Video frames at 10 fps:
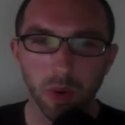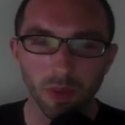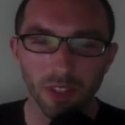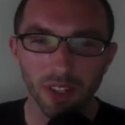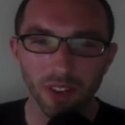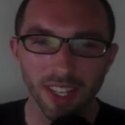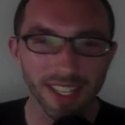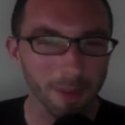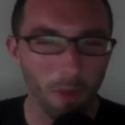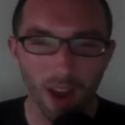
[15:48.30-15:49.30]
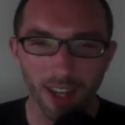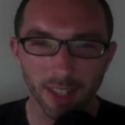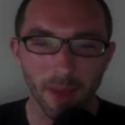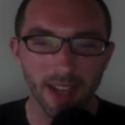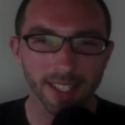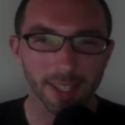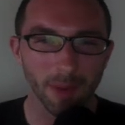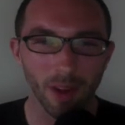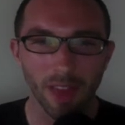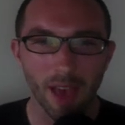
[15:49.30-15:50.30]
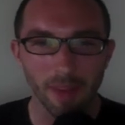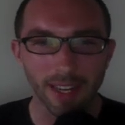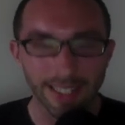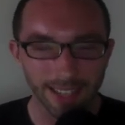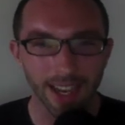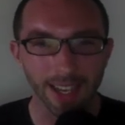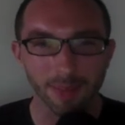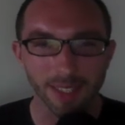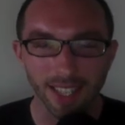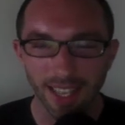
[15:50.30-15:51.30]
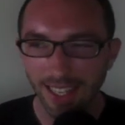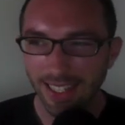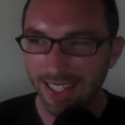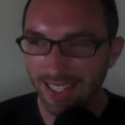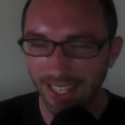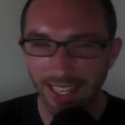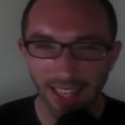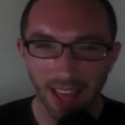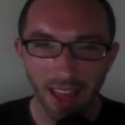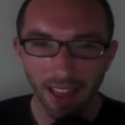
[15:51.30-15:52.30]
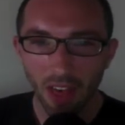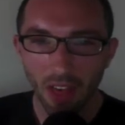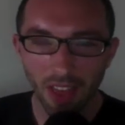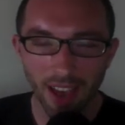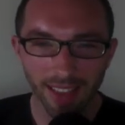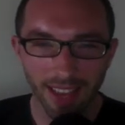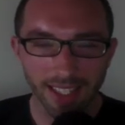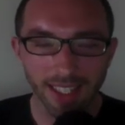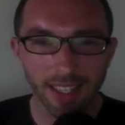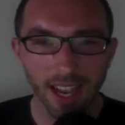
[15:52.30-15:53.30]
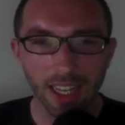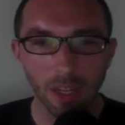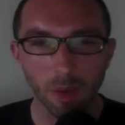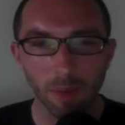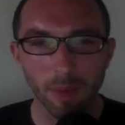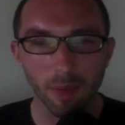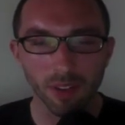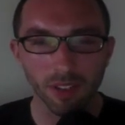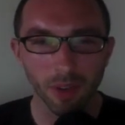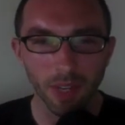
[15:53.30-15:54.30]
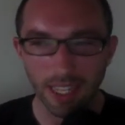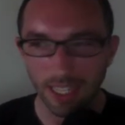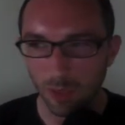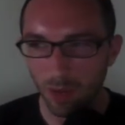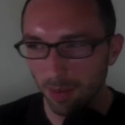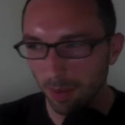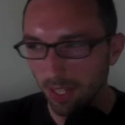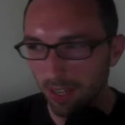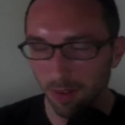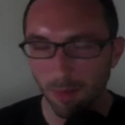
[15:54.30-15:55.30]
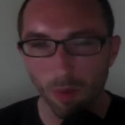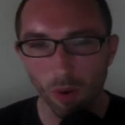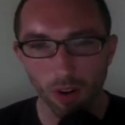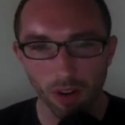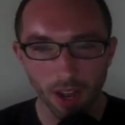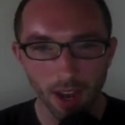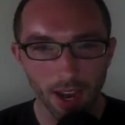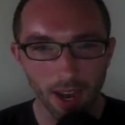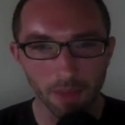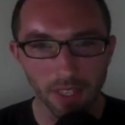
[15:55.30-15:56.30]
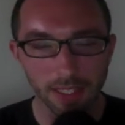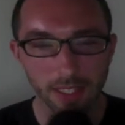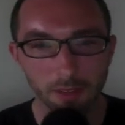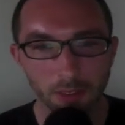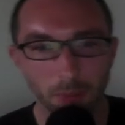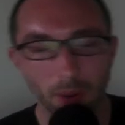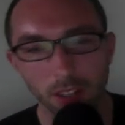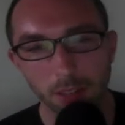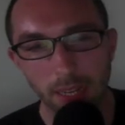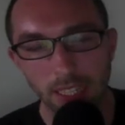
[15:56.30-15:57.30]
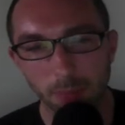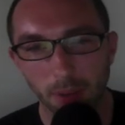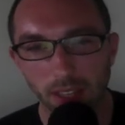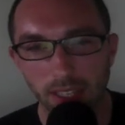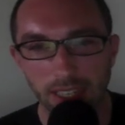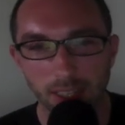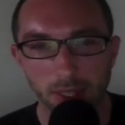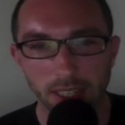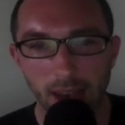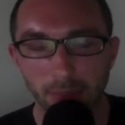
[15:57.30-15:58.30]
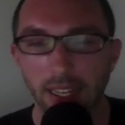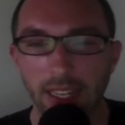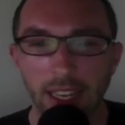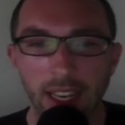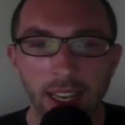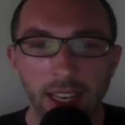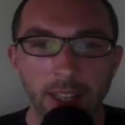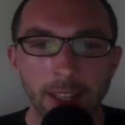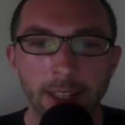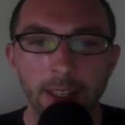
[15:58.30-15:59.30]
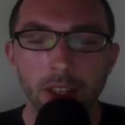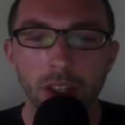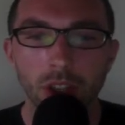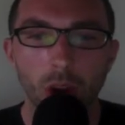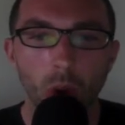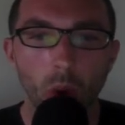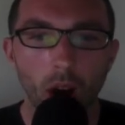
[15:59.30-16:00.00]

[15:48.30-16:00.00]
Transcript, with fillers: you don't need to watch basketball that many times to see that that's exactly what people are doing. And it's probably even more obvious in football or baseball that that's what's happening. So